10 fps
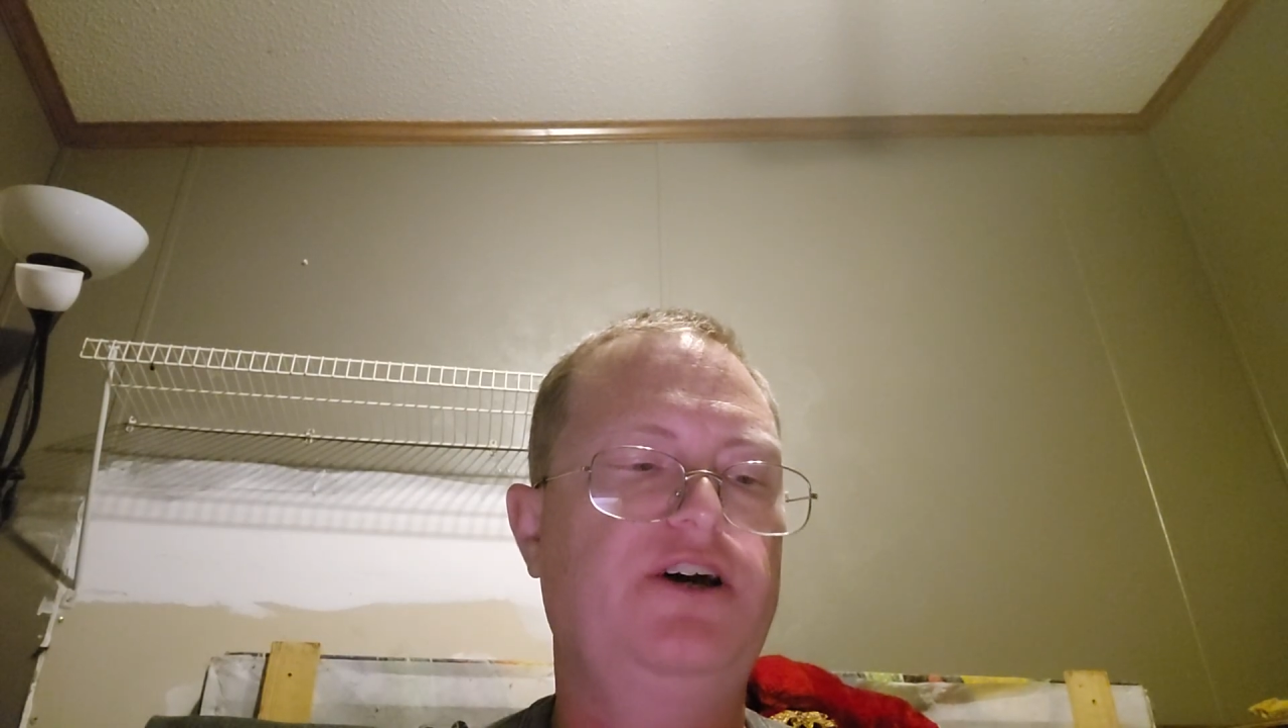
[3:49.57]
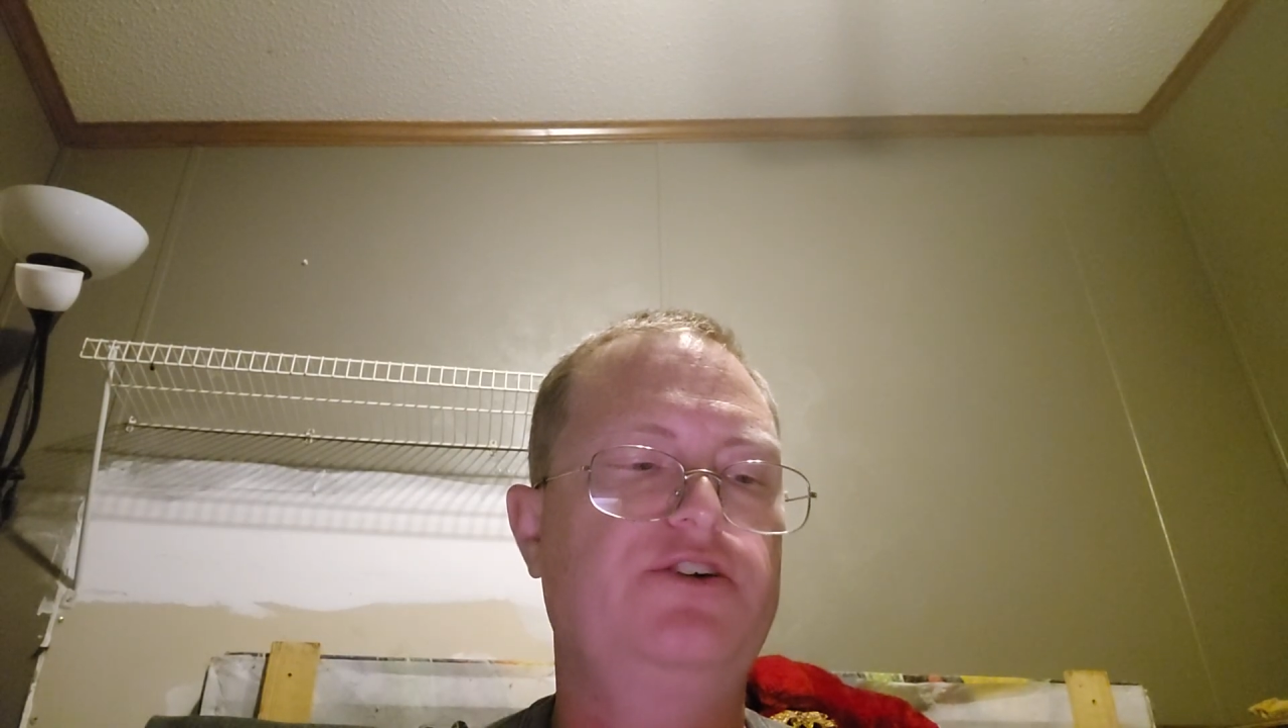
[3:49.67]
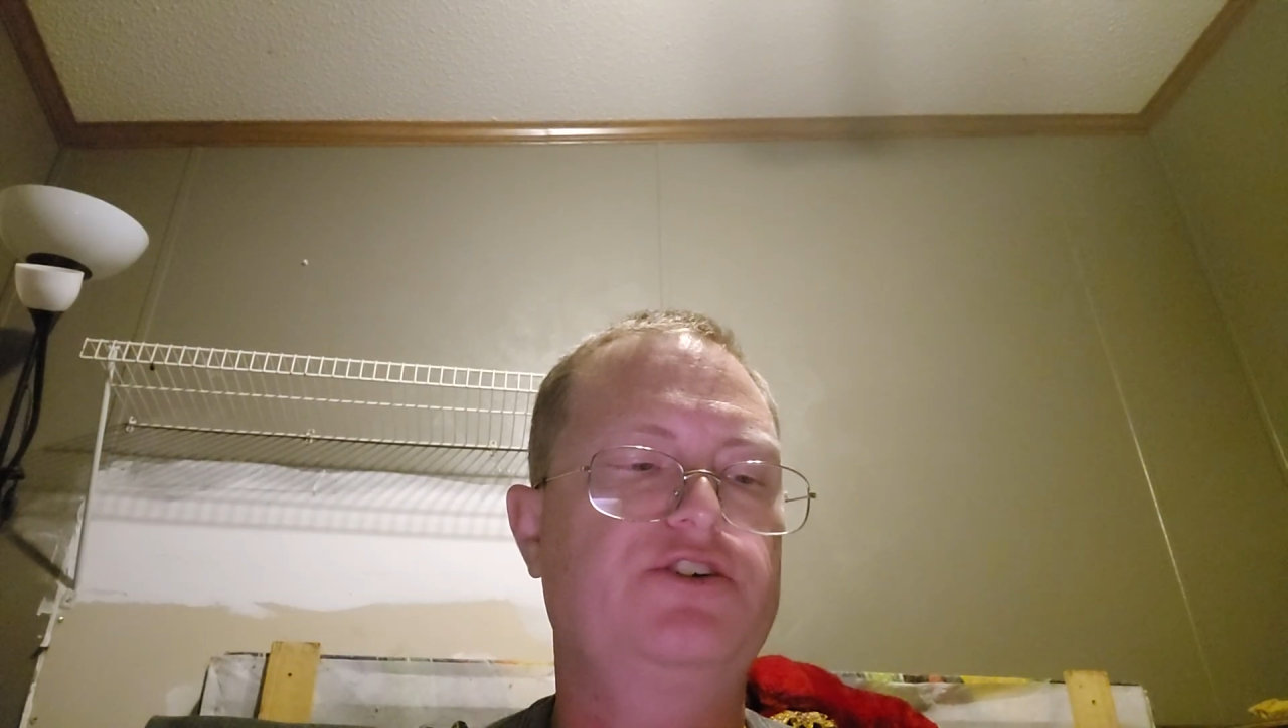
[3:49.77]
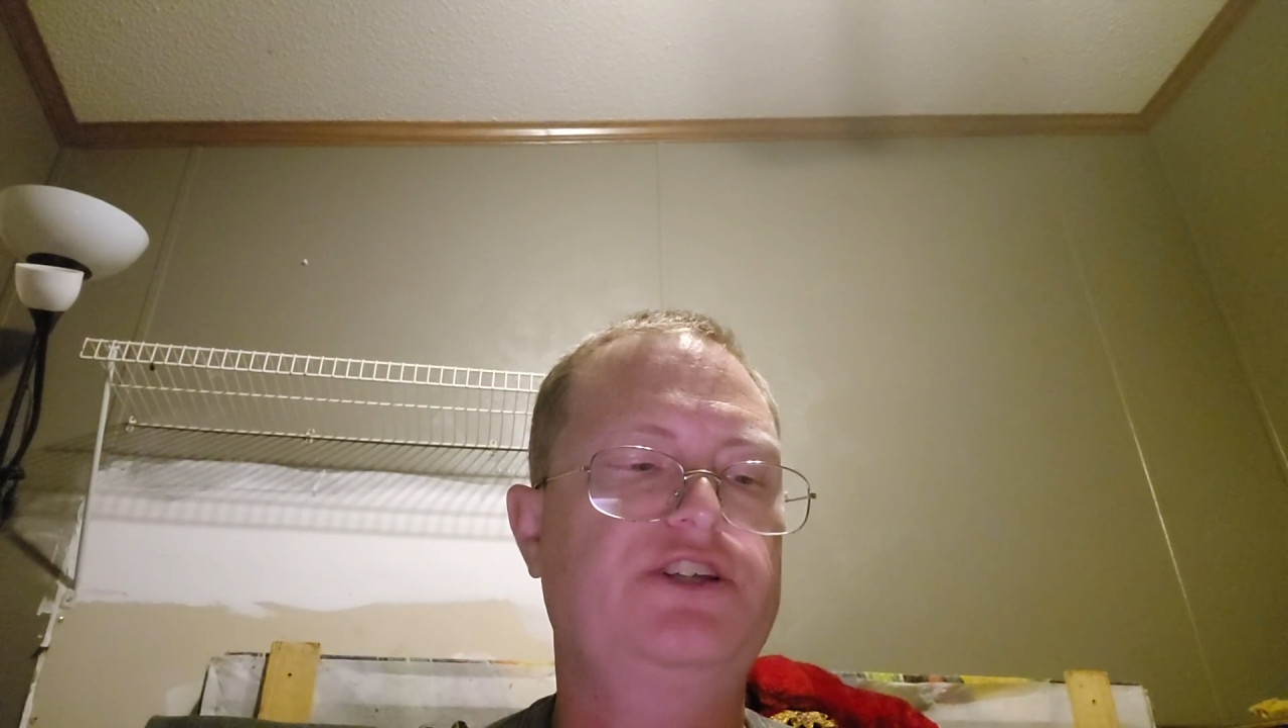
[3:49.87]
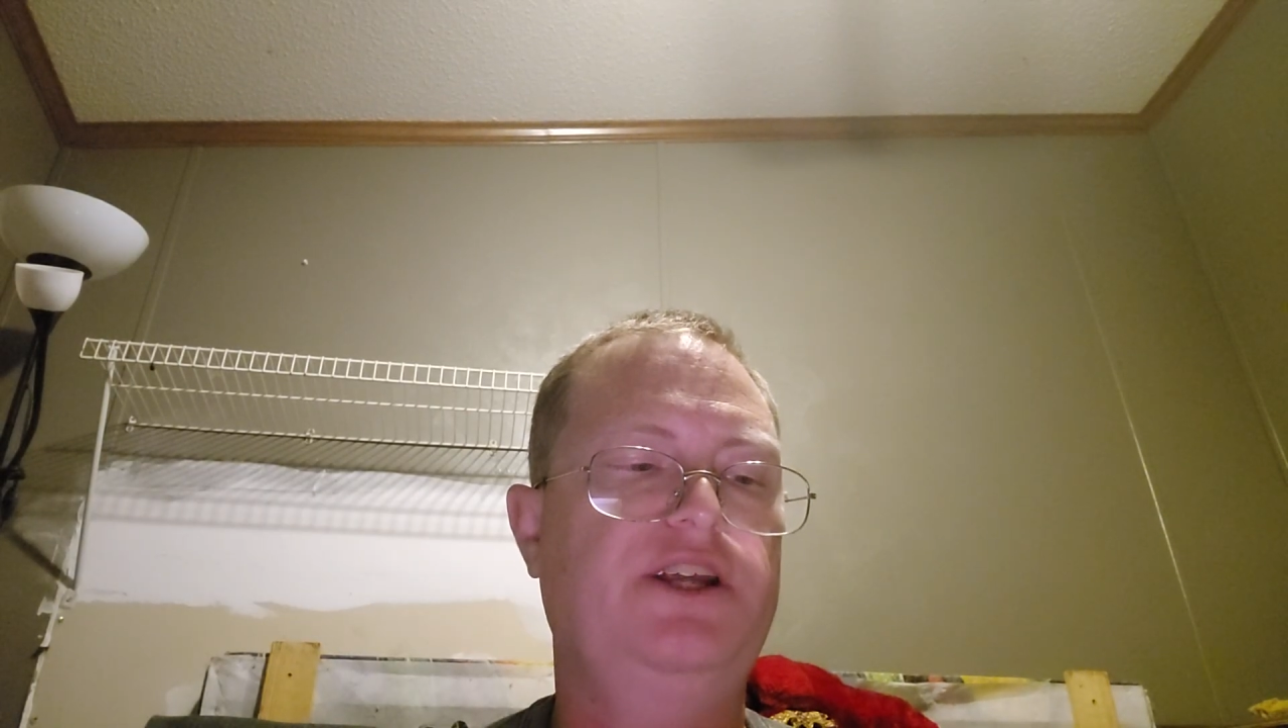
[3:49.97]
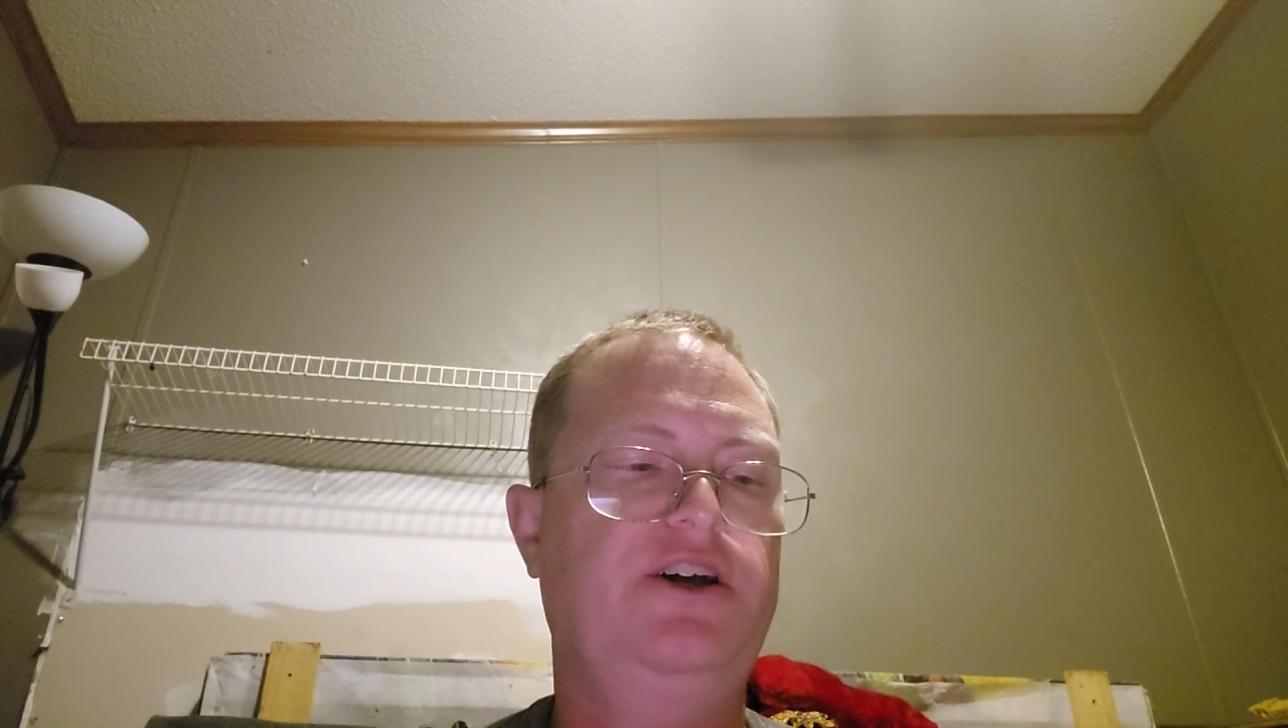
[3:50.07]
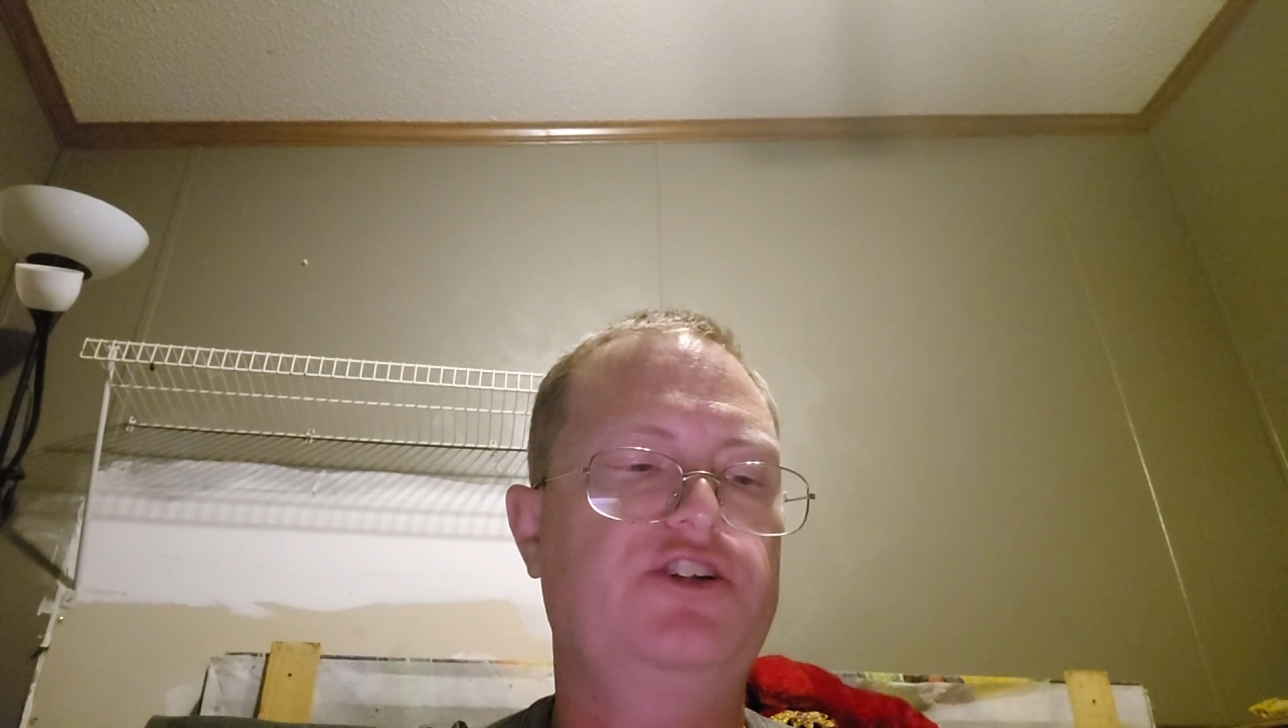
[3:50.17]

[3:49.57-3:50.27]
understand how